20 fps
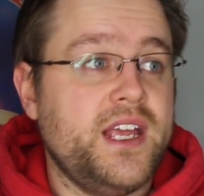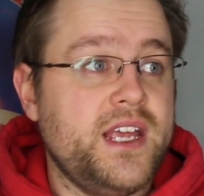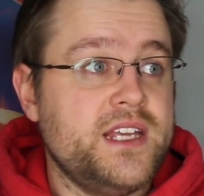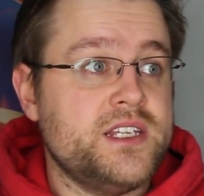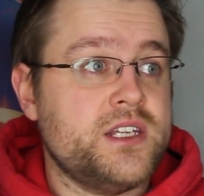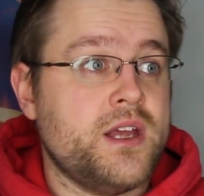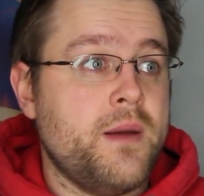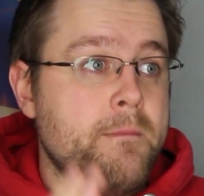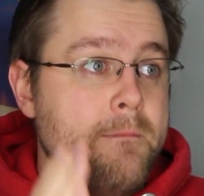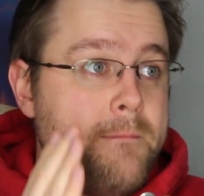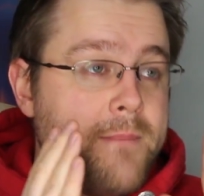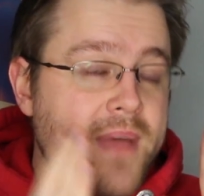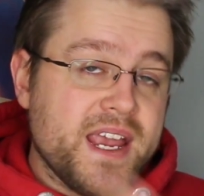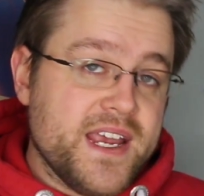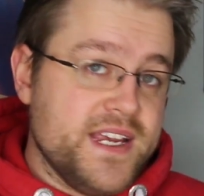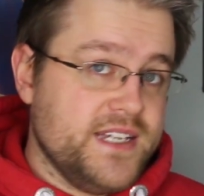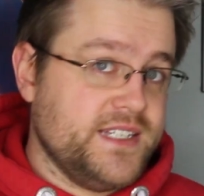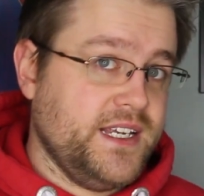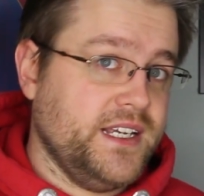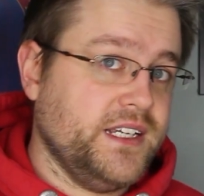It is
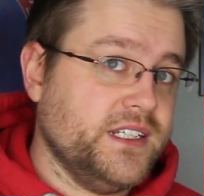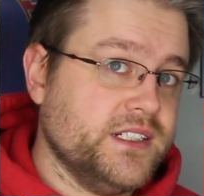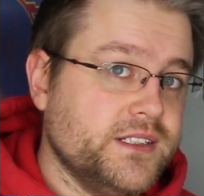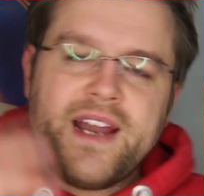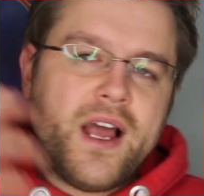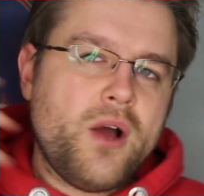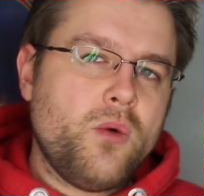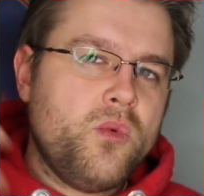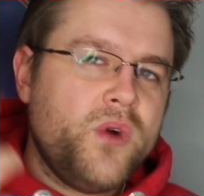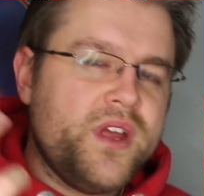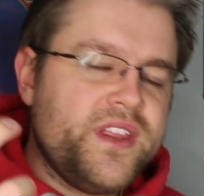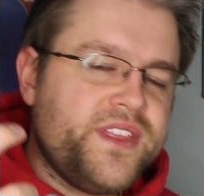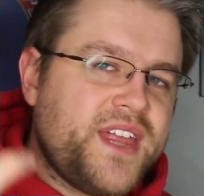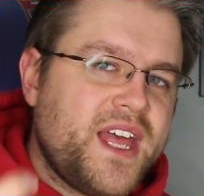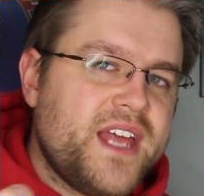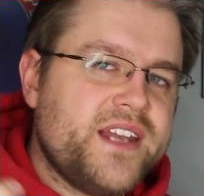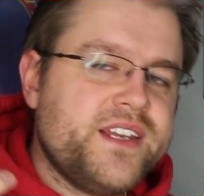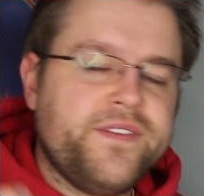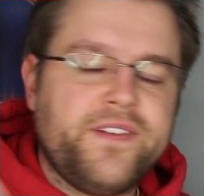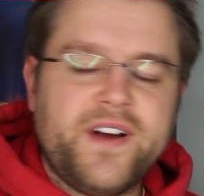amazing. Now, with
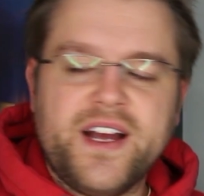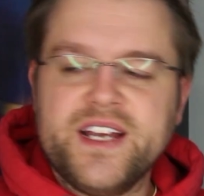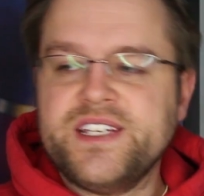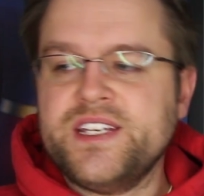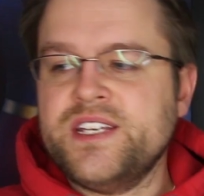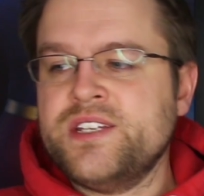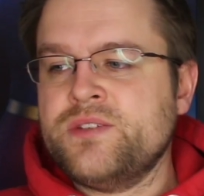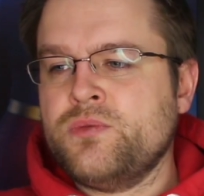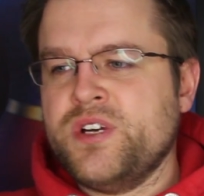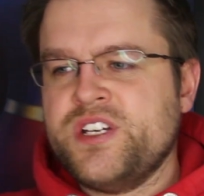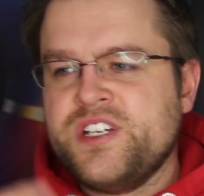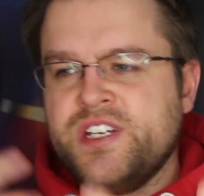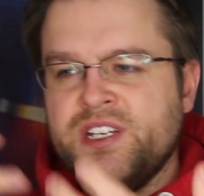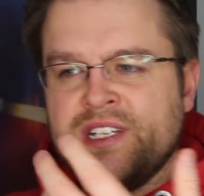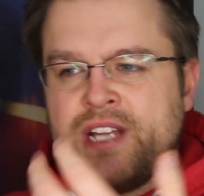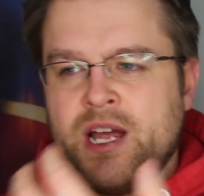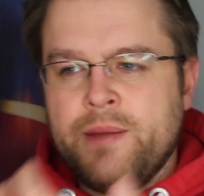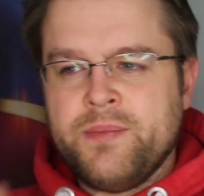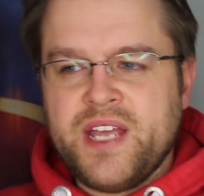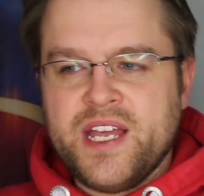their devices, which
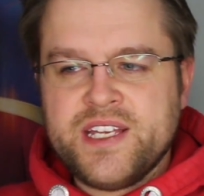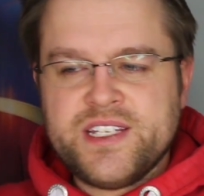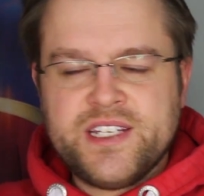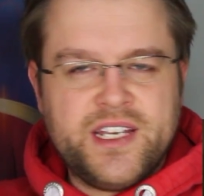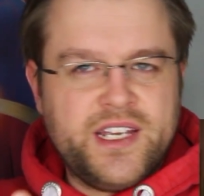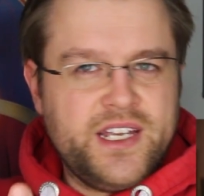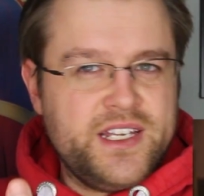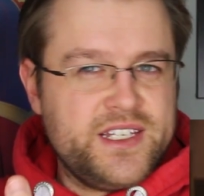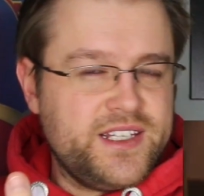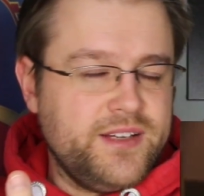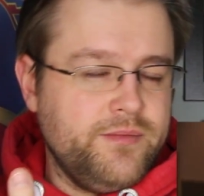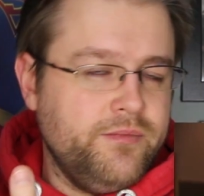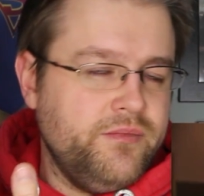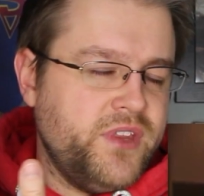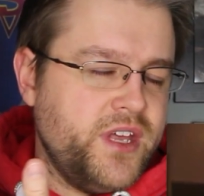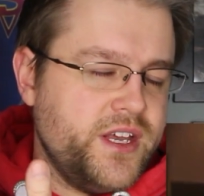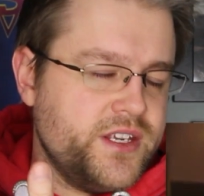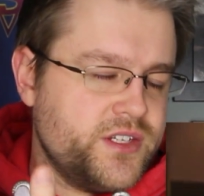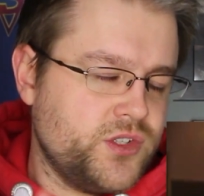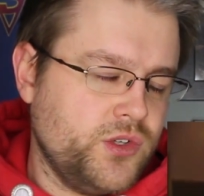is, I'm guessing, is
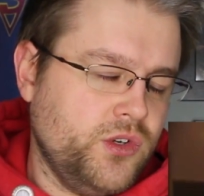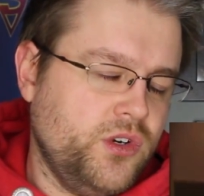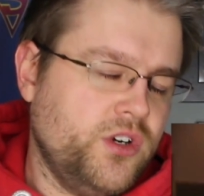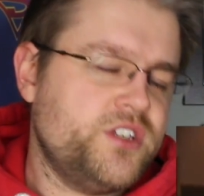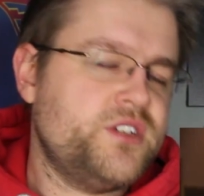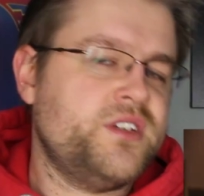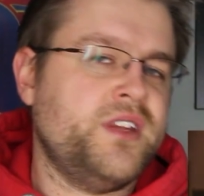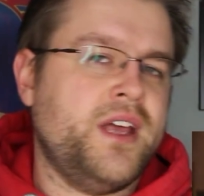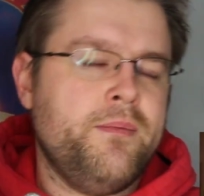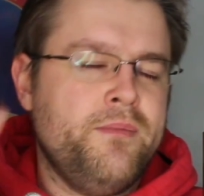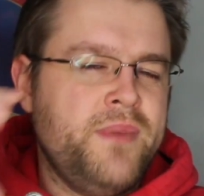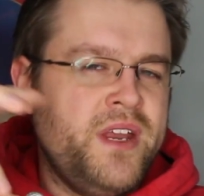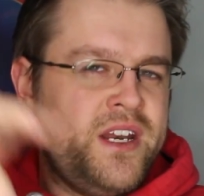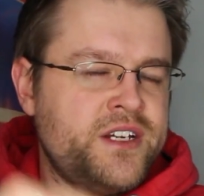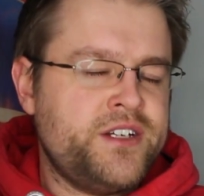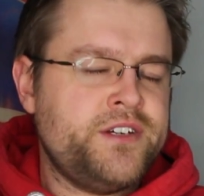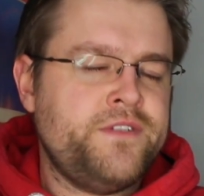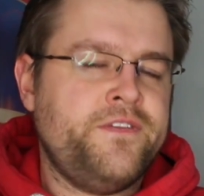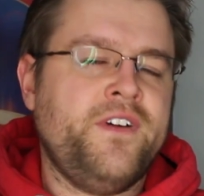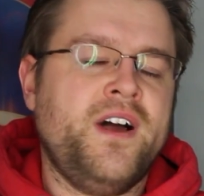their Zords that
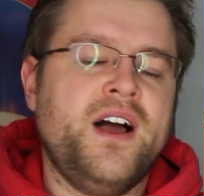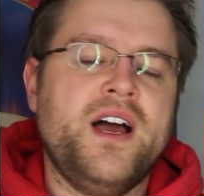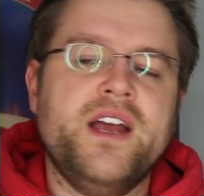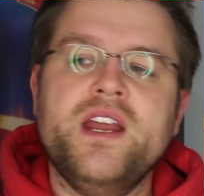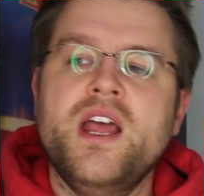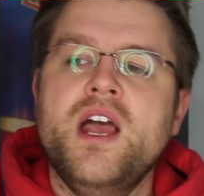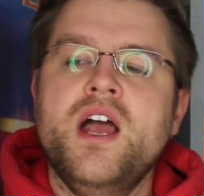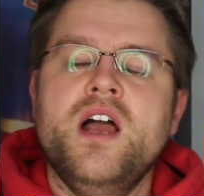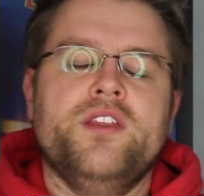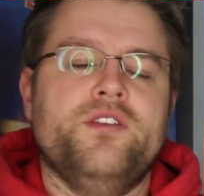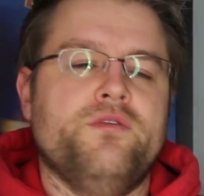miniaturified,